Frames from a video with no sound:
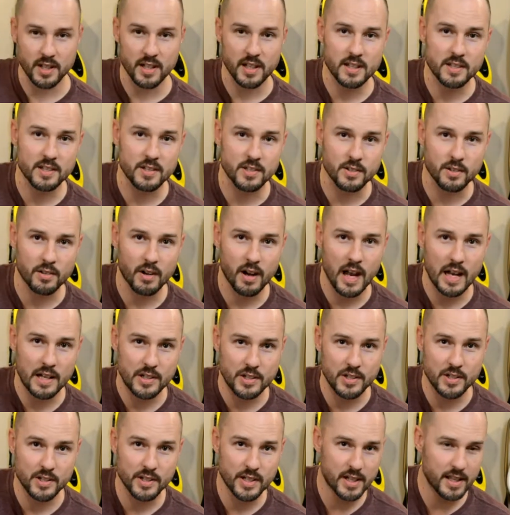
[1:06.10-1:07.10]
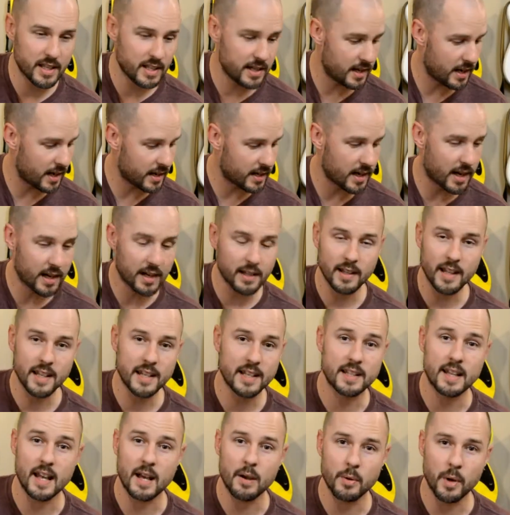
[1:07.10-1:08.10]
nicks and scratches in it, and I kind of
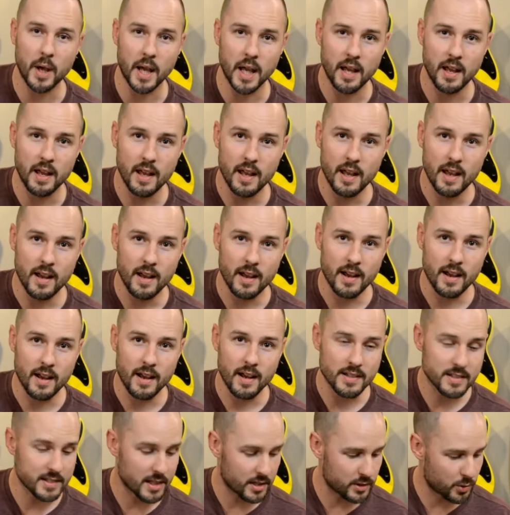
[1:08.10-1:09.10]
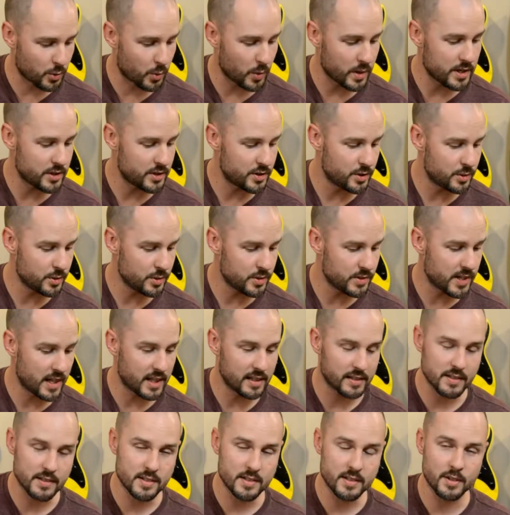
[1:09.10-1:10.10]
like it that way. It's got 22
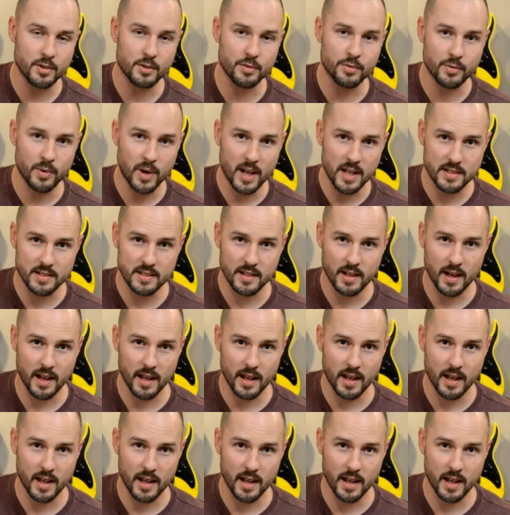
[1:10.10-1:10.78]
stainless steel frets that